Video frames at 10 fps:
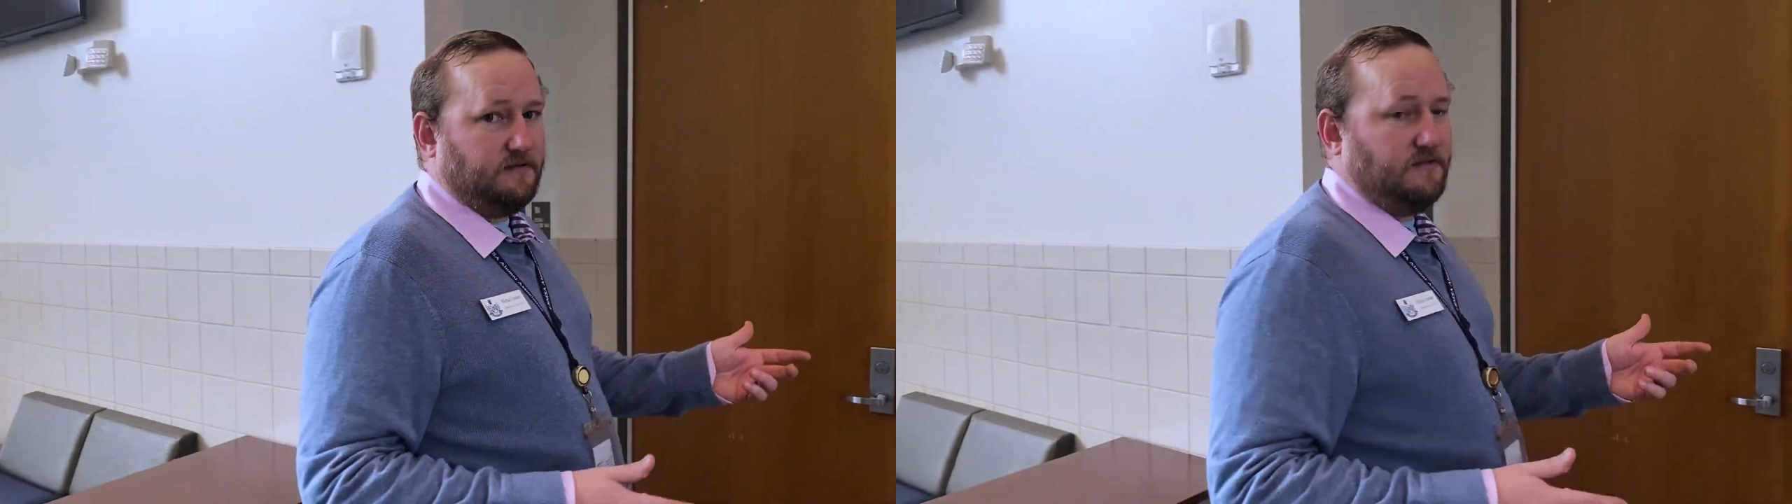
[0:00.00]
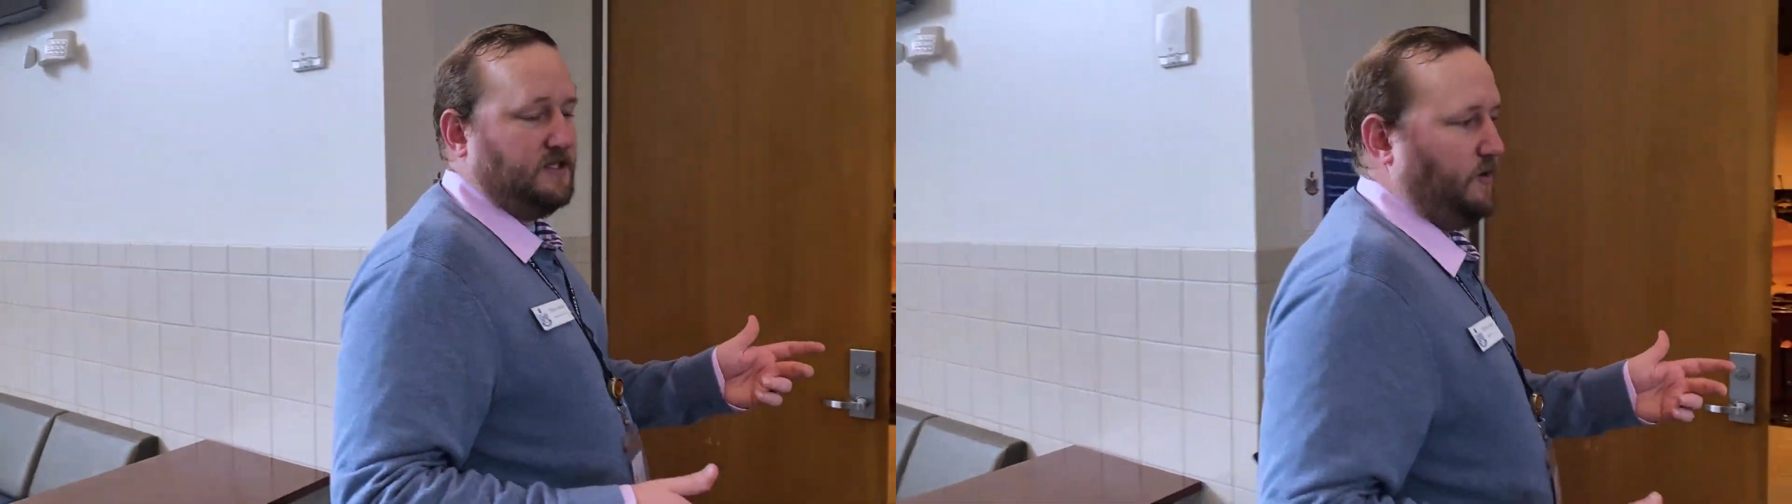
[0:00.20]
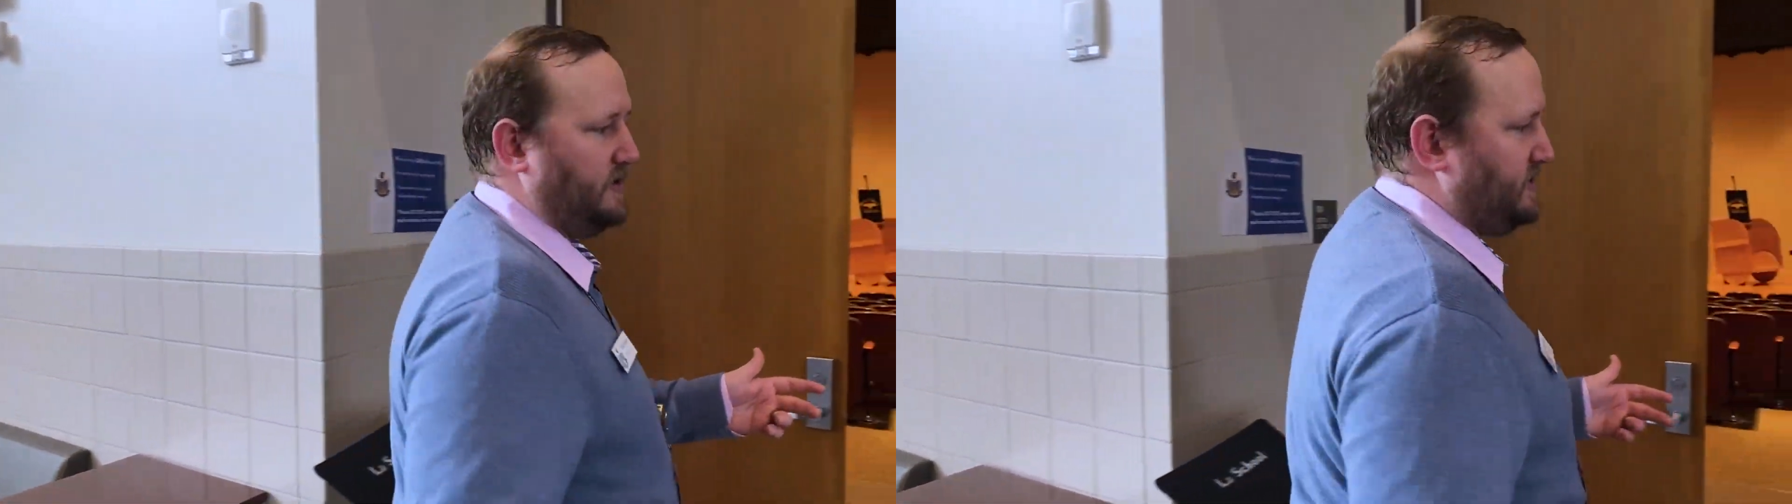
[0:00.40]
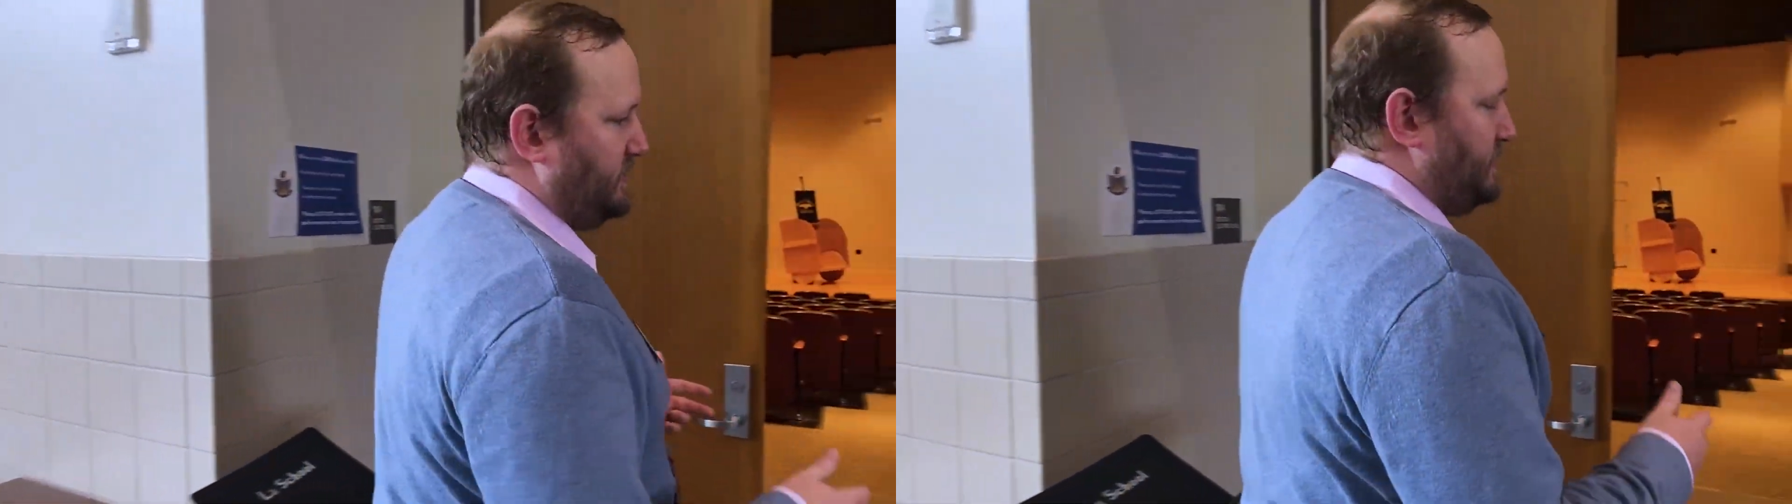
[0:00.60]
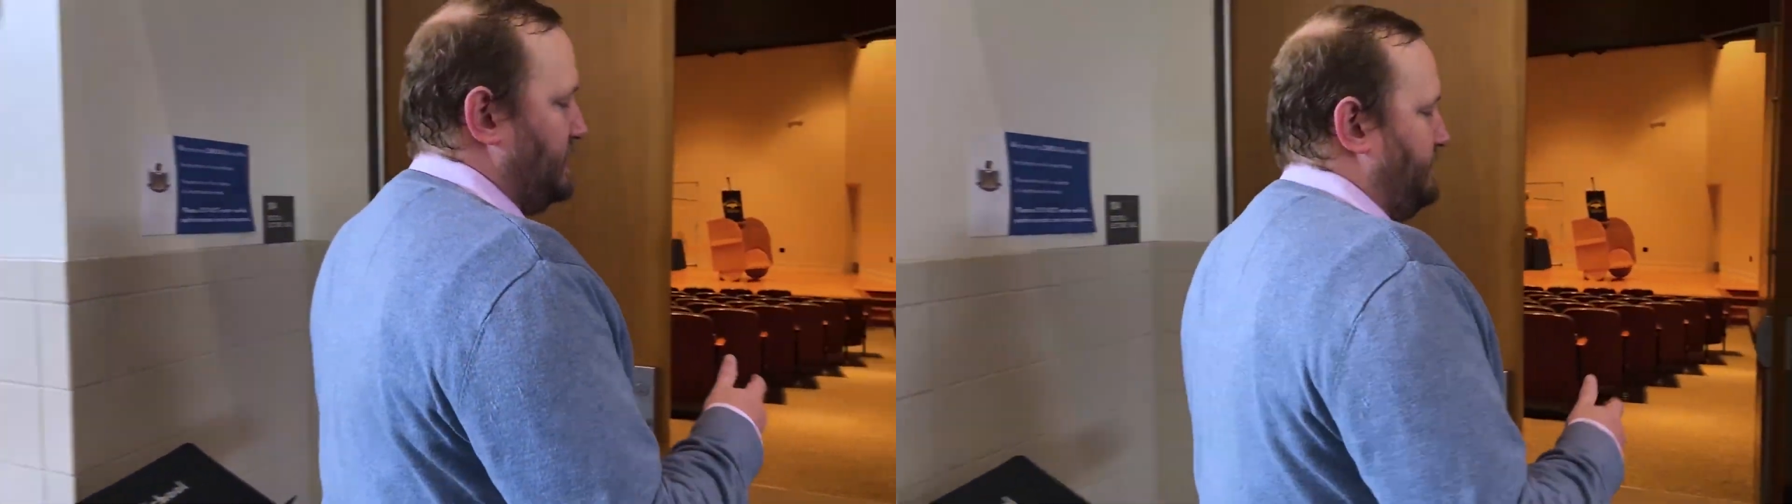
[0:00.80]
So our
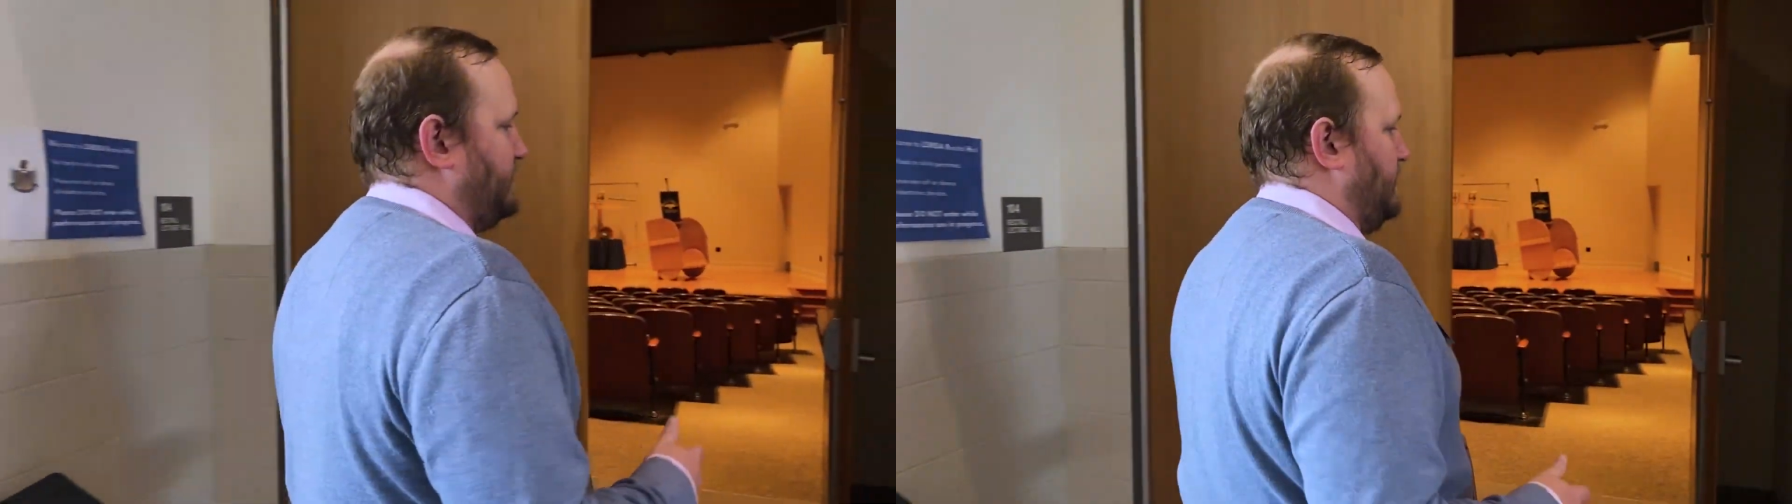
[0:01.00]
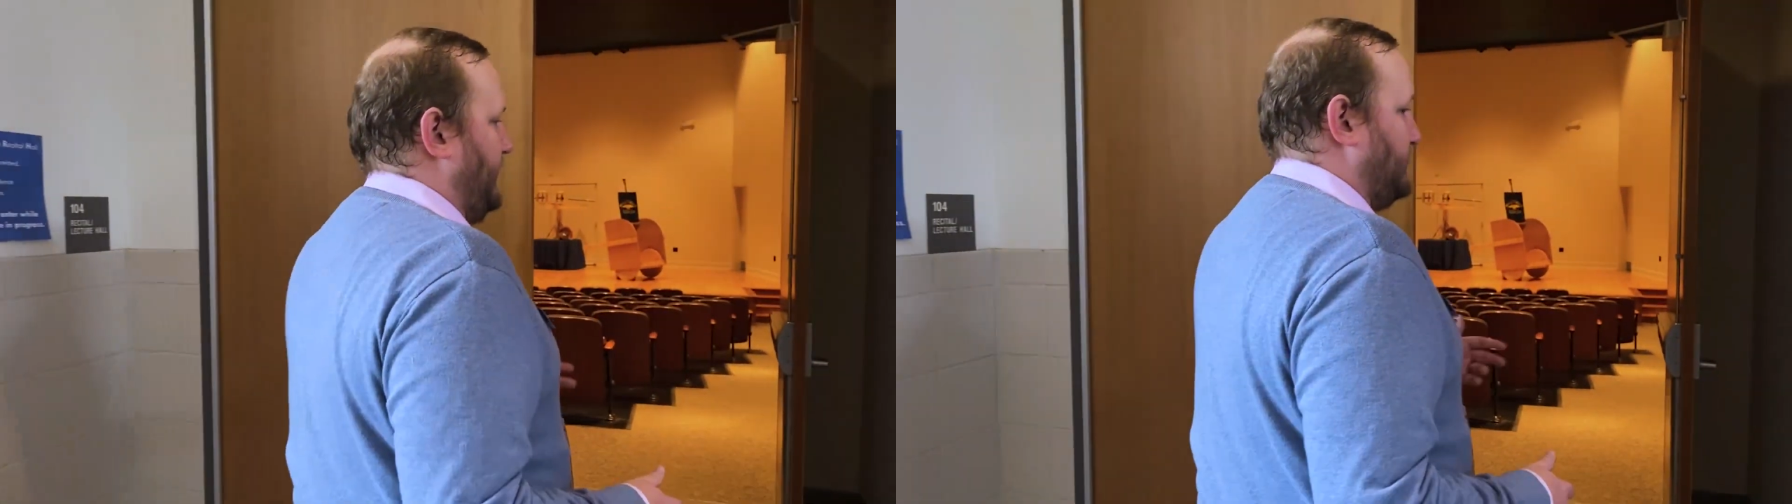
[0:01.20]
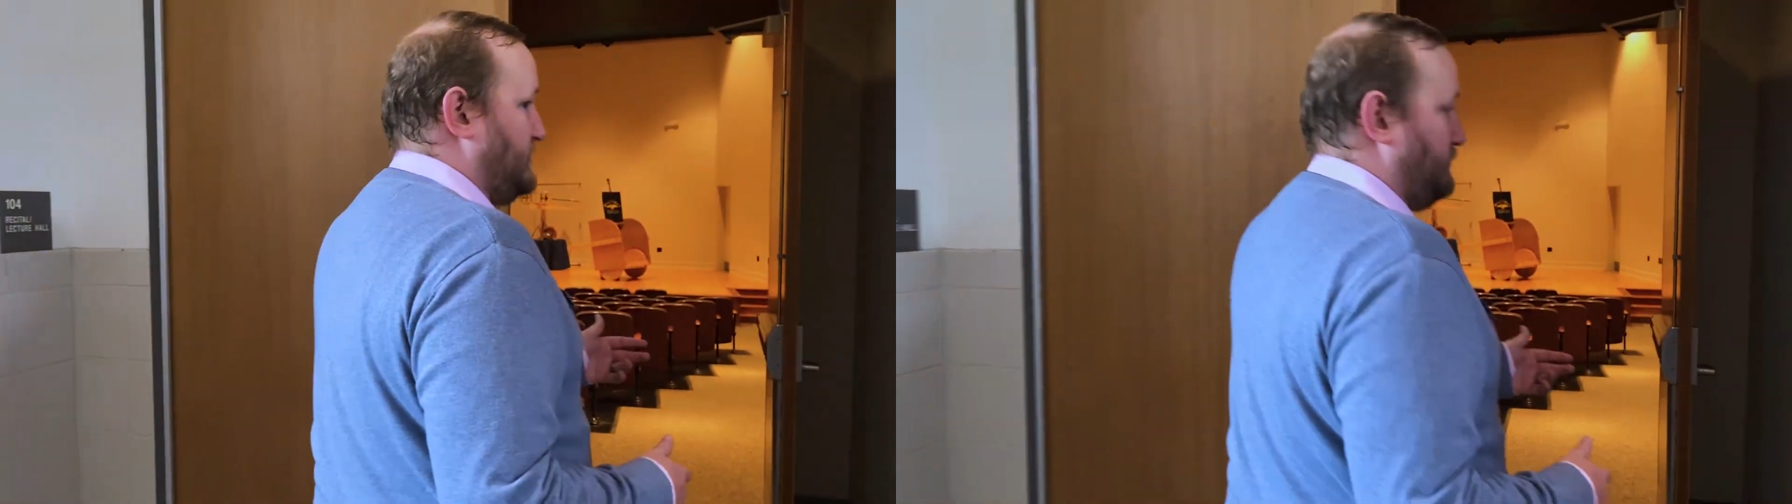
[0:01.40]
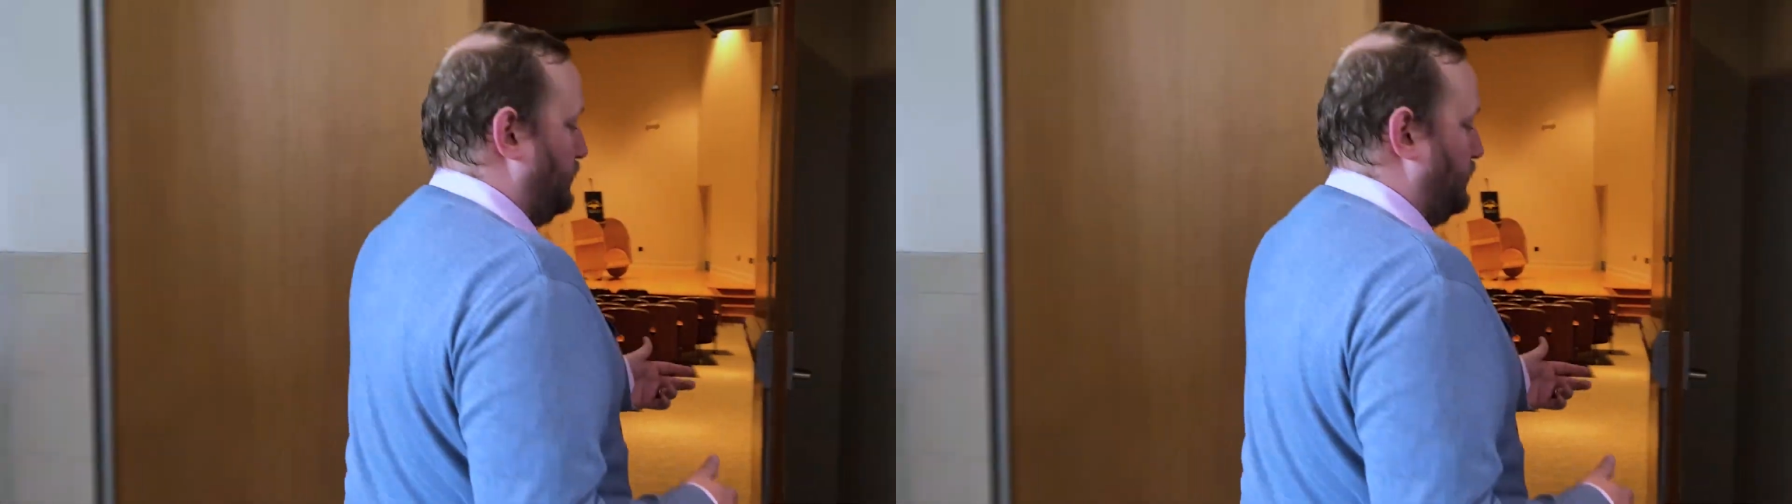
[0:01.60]
students love to come out and support